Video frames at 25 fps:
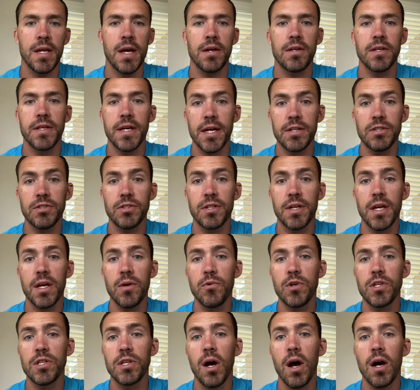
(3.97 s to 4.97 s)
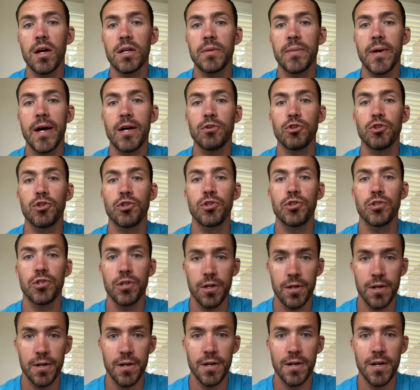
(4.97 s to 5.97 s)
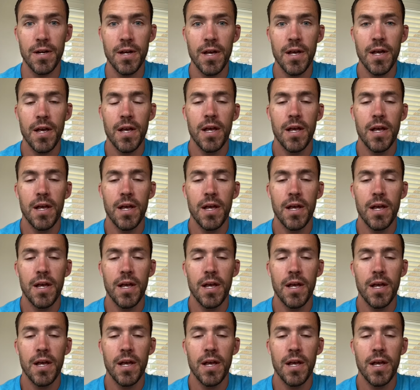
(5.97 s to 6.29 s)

Now, yesterday we talked about sugar,